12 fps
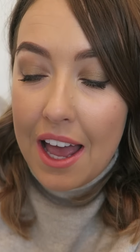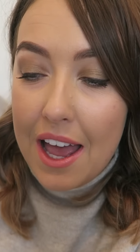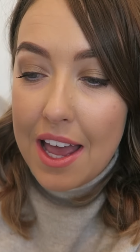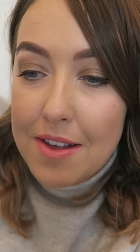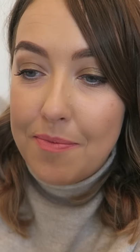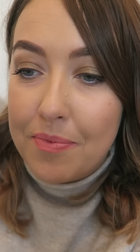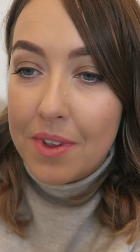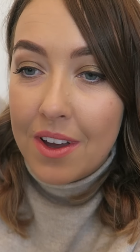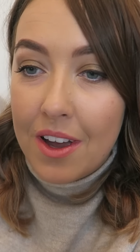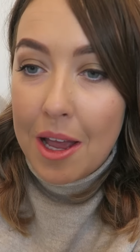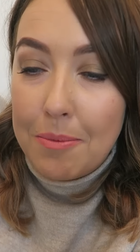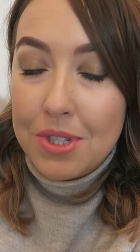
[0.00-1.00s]
and
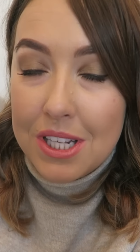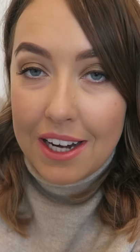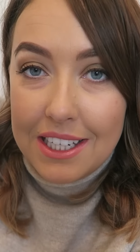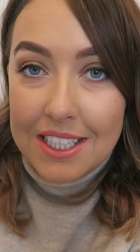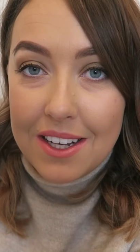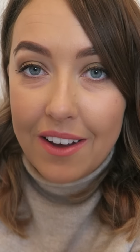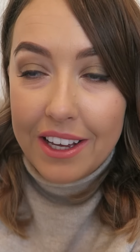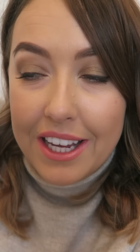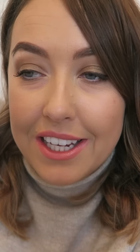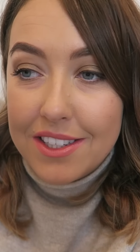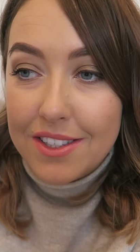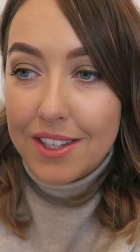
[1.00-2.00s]
I'm slightly
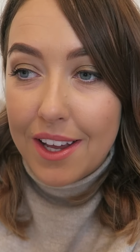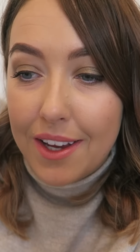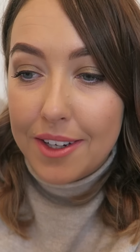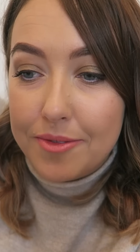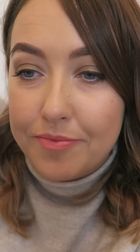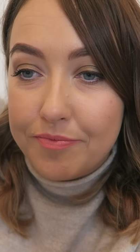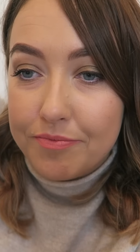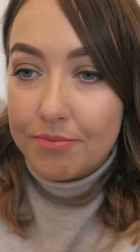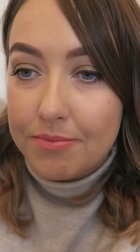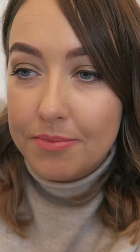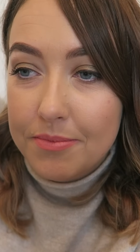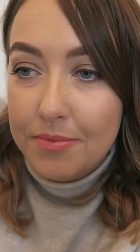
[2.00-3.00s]
tired, so
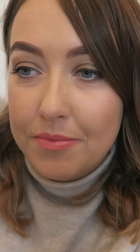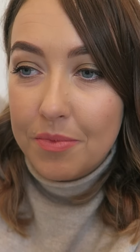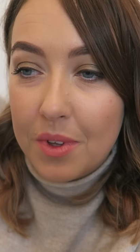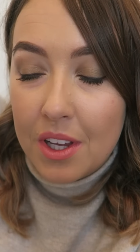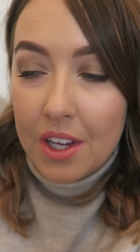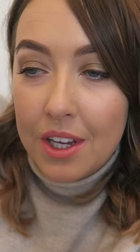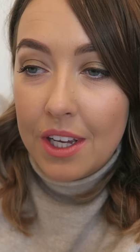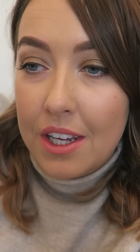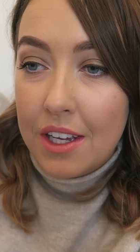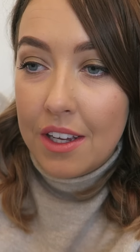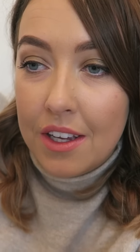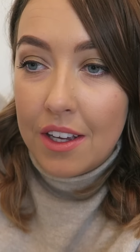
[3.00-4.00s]

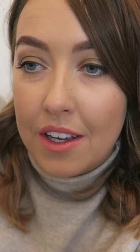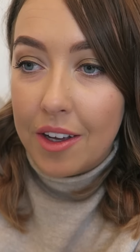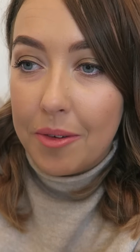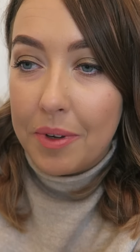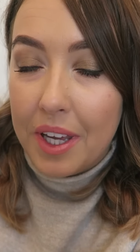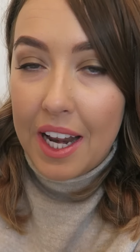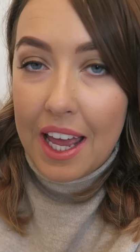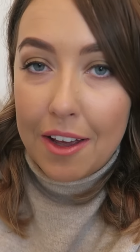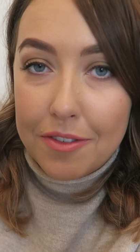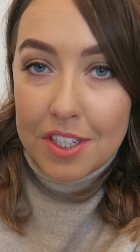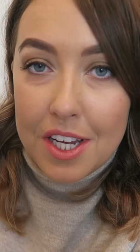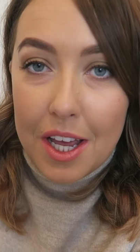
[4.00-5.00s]
I'm going to
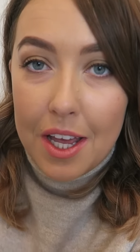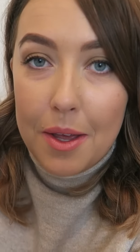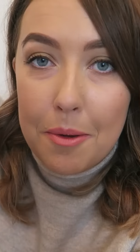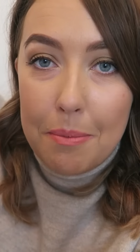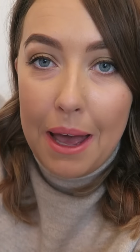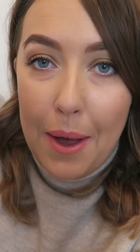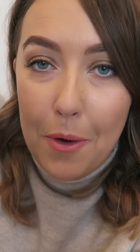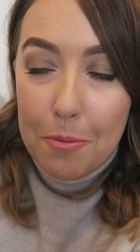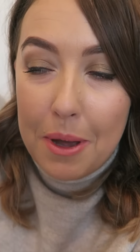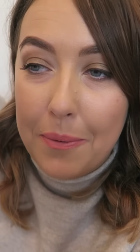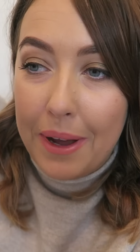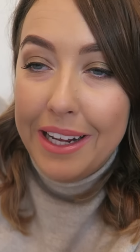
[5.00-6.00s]
have to power
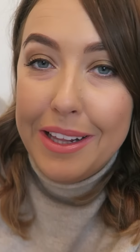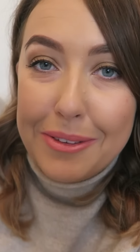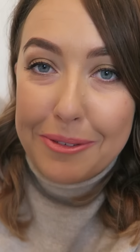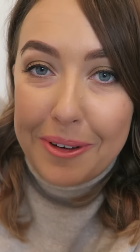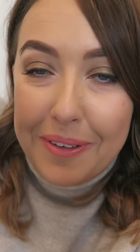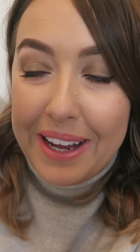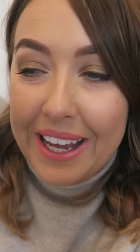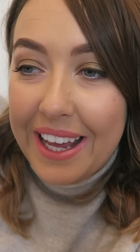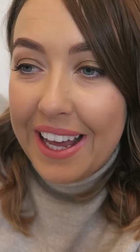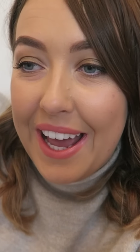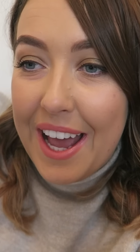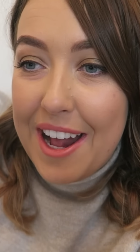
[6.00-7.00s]
my way through it.
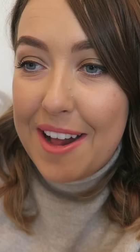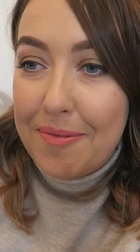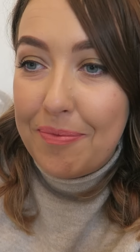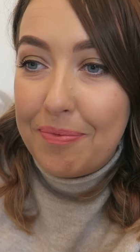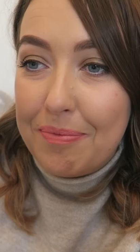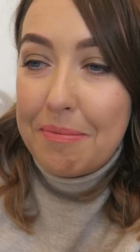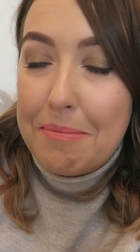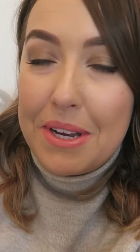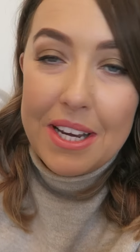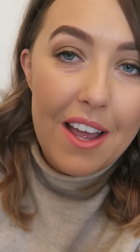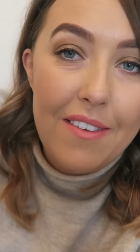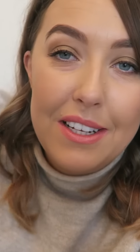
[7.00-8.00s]

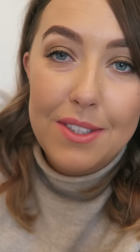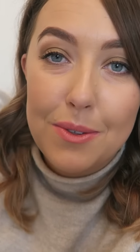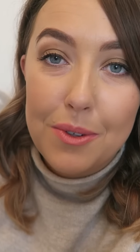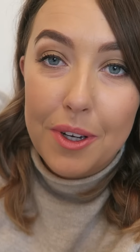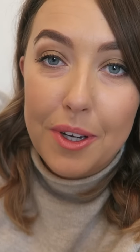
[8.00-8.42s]
But no, it's all